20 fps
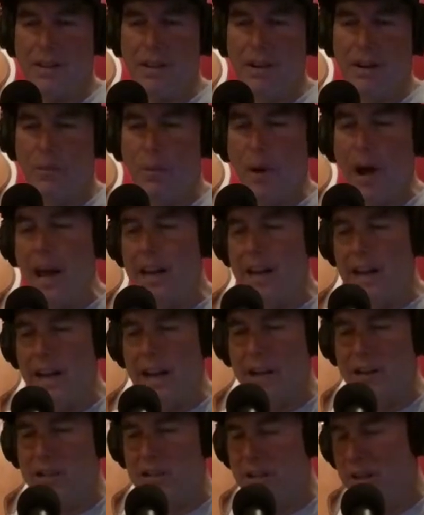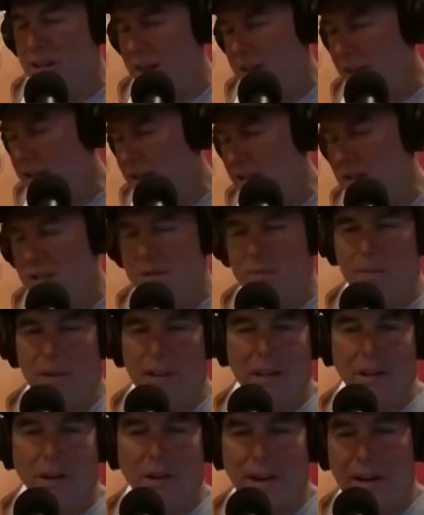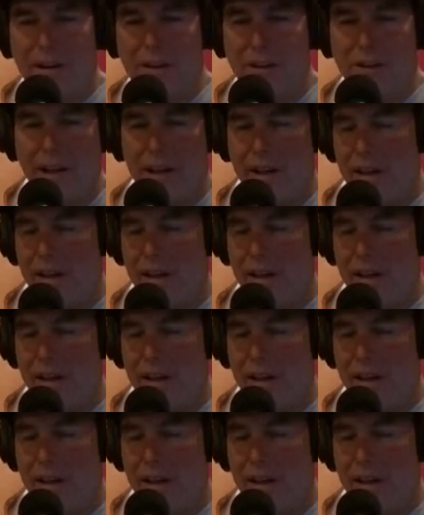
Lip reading: riding action in it because we know how to do that